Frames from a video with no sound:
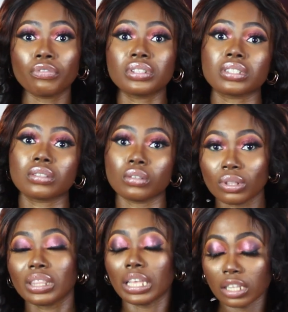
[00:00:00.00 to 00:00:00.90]
if
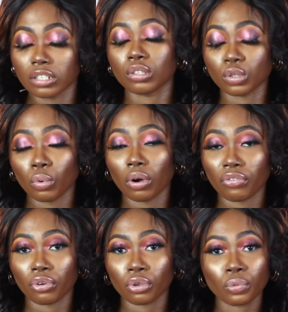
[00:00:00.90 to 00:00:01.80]
you think it's going to
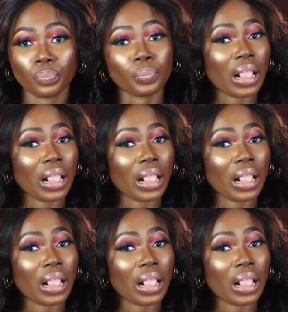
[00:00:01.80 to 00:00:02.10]
work for you.